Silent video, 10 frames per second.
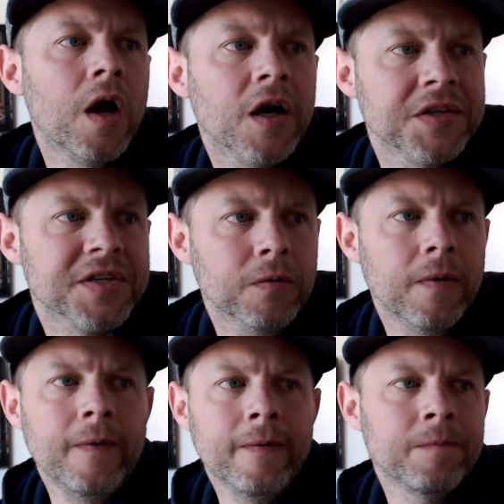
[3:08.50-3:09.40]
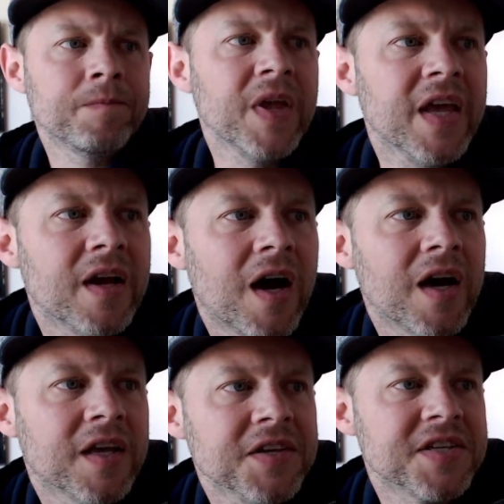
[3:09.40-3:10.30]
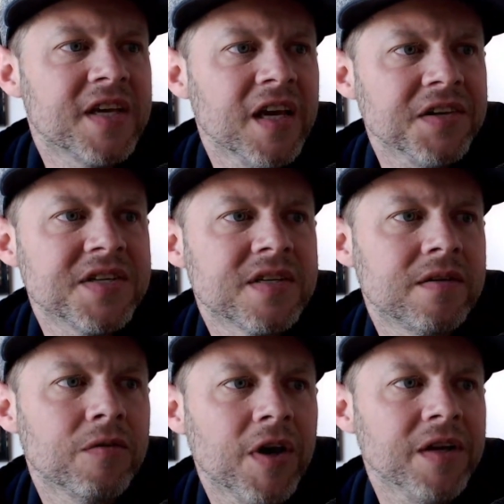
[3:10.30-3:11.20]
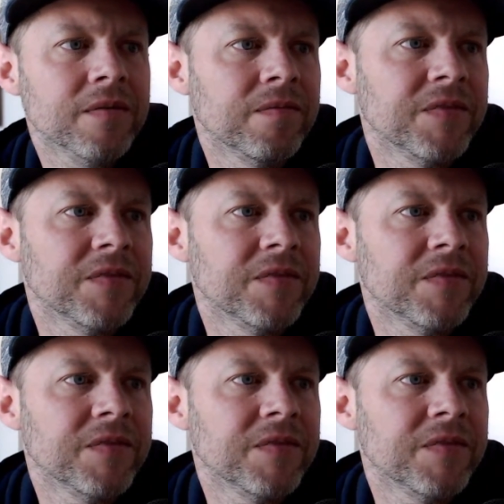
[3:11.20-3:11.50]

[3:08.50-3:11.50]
All right, so in hockey skates, right?